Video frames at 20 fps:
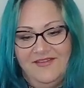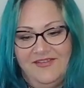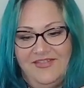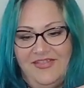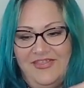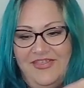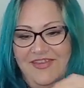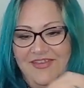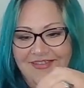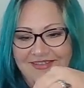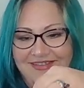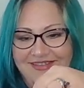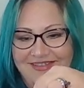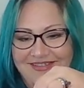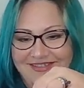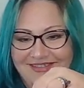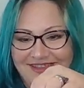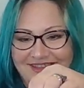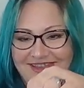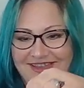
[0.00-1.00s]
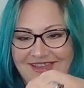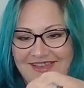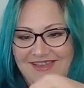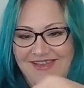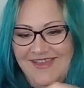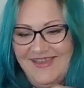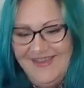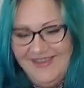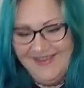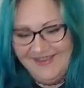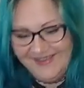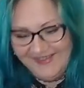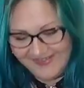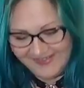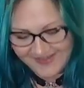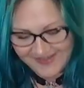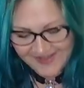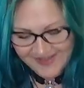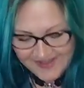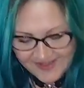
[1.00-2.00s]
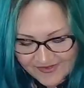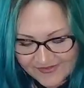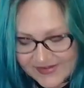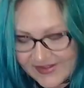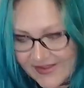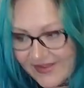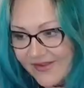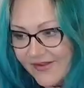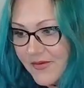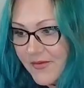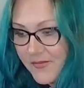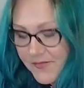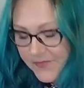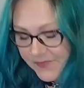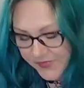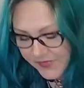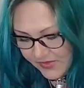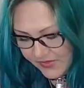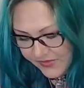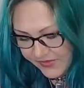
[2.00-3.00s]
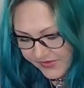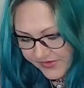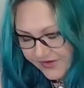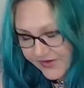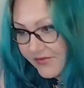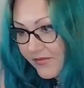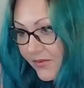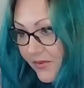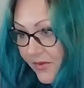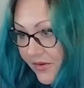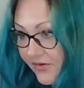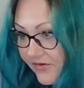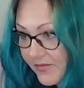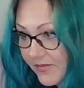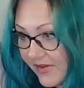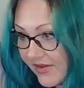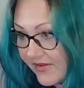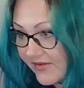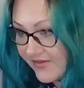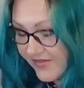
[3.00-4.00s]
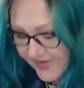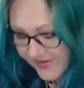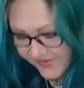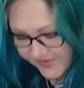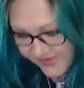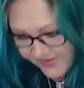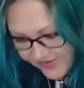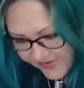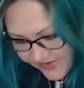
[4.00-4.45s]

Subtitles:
This is okay. Hold on. We're going to space this.